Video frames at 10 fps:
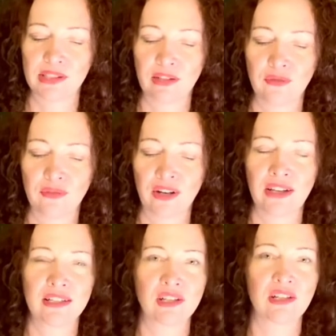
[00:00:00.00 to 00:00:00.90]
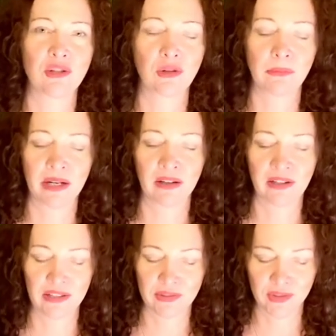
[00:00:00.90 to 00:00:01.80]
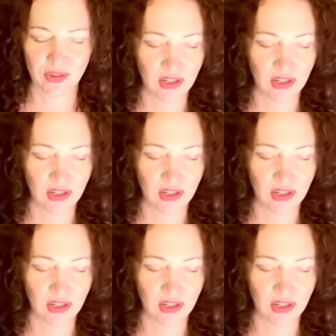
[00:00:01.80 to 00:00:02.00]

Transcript: and find your bearings.